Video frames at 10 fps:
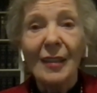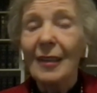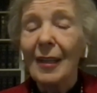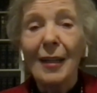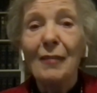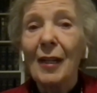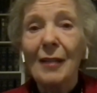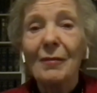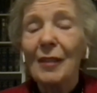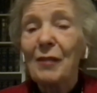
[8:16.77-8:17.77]

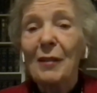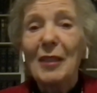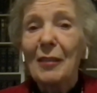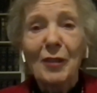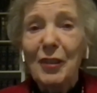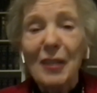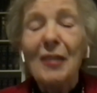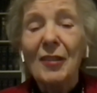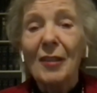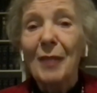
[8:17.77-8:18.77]
I find myself in
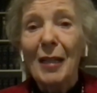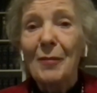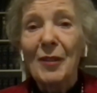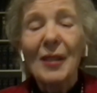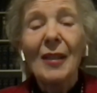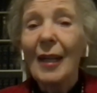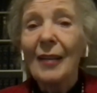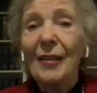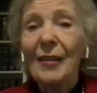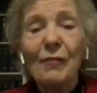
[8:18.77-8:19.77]
tears sometimes,
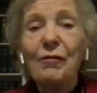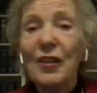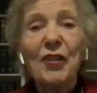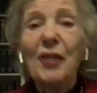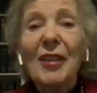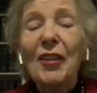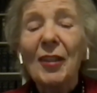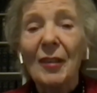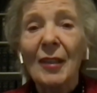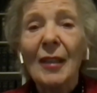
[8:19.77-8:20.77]
in
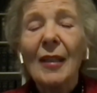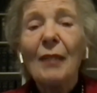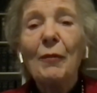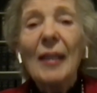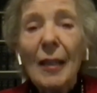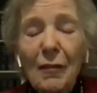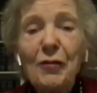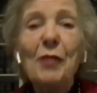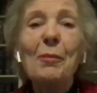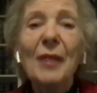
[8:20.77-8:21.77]
frustration. We
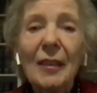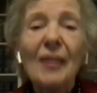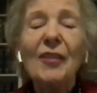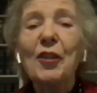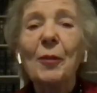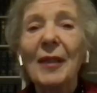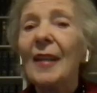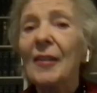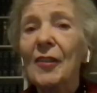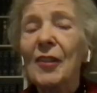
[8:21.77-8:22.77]
have to bring this to
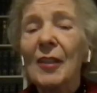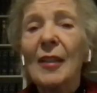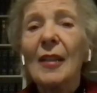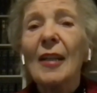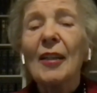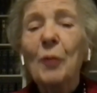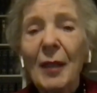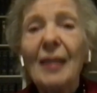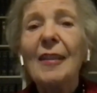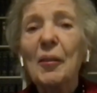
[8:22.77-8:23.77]
an end as
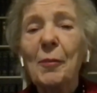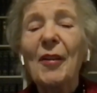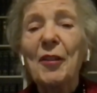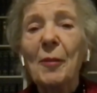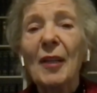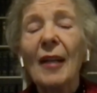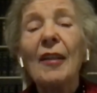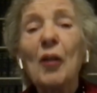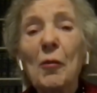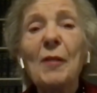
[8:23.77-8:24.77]
quickly as possible.
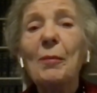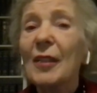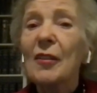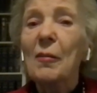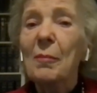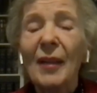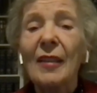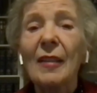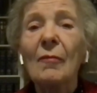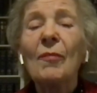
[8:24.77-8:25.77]
I hope that President
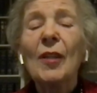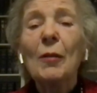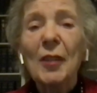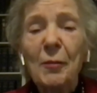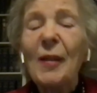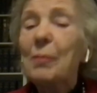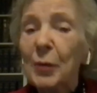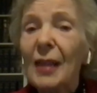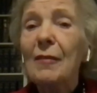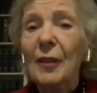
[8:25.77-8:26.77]
Biden will
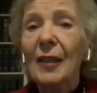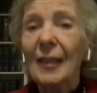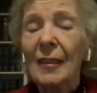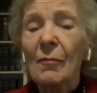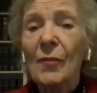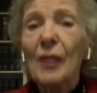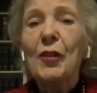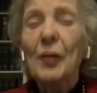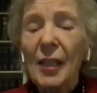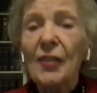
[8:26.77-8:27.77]
speak privately
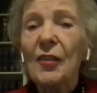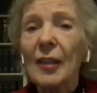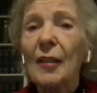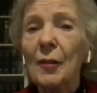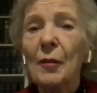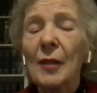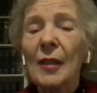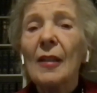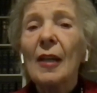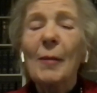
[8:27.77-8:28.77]
to Netanyahu
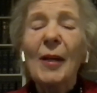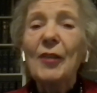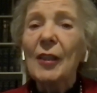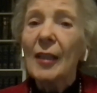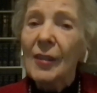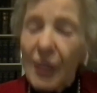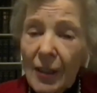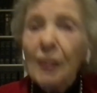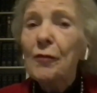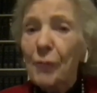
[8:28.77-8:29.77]
about
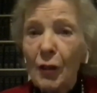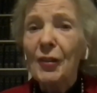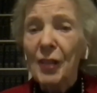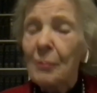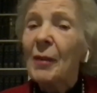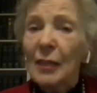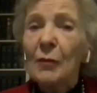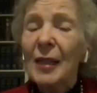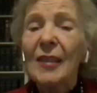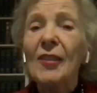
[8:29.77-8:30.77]
it's his fault in
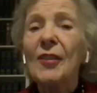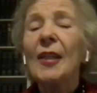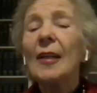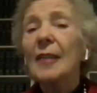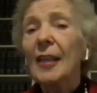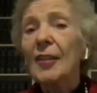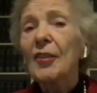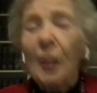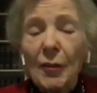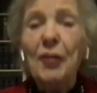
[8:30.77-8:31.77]
many ways that
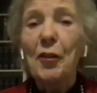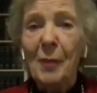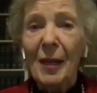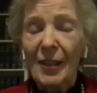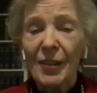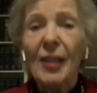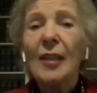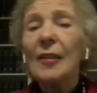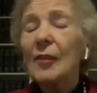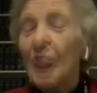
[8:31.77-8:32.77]
it's got so bad,
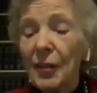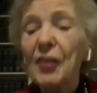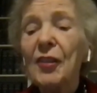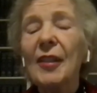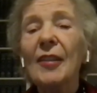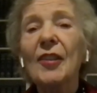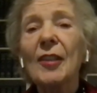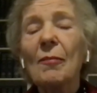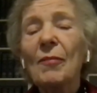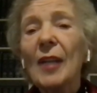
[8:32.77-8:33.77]
not
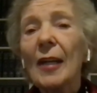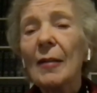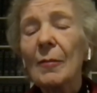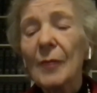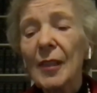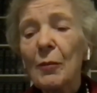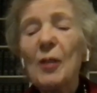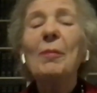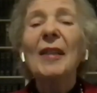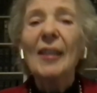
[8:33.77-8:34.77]
that there
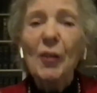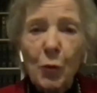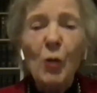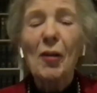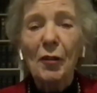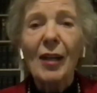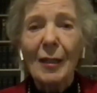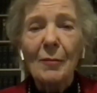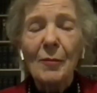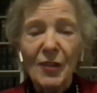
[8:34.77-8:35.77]
would be these war
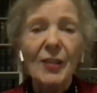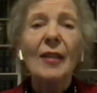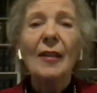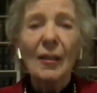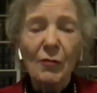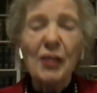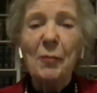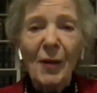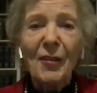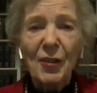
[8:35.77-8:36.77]
crimes in
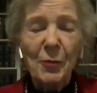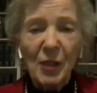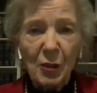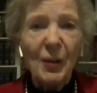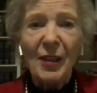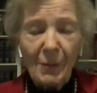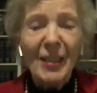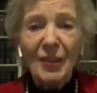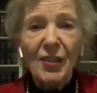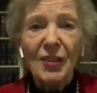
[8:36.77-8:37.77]
response, which is what
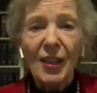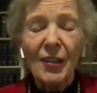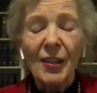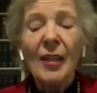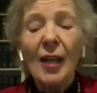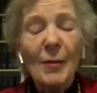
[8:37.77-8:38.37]
Hamas has done.